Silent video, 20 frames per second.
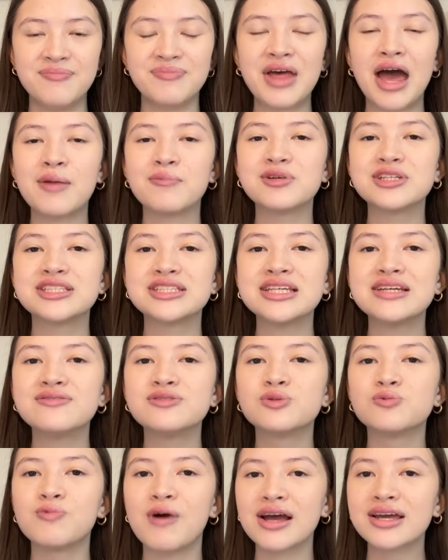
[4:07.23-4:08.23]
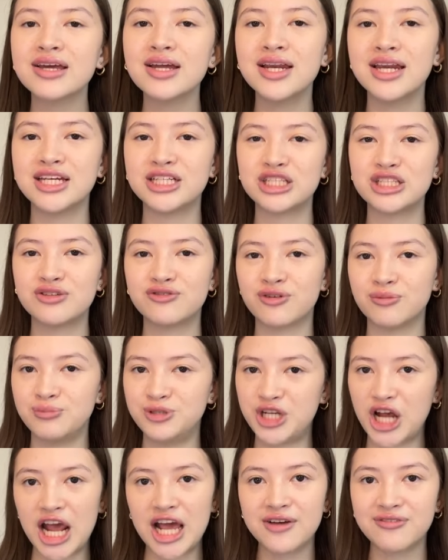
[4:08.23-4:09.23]
and received recognition from
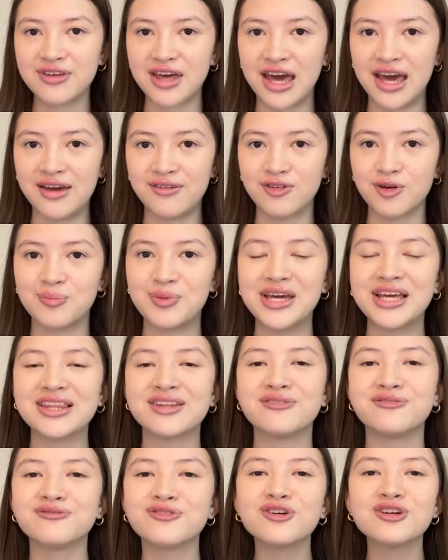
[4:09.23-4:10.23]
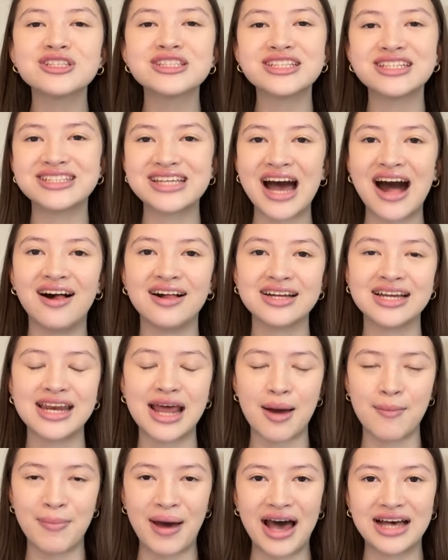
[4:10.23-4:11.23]
JFK for being the first Italian
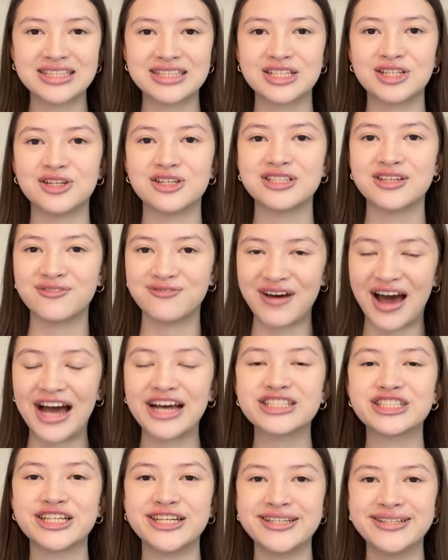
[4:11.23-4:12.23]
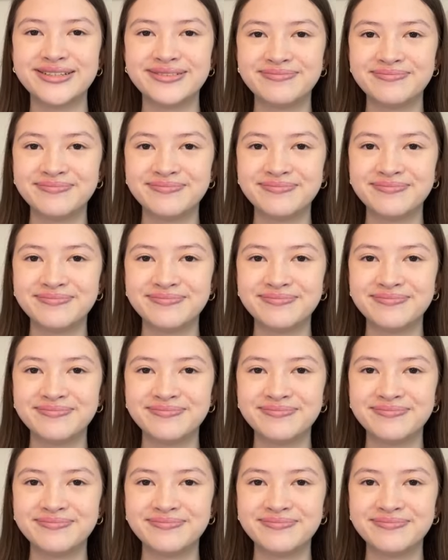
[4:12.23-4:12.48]
ambassador to fashion.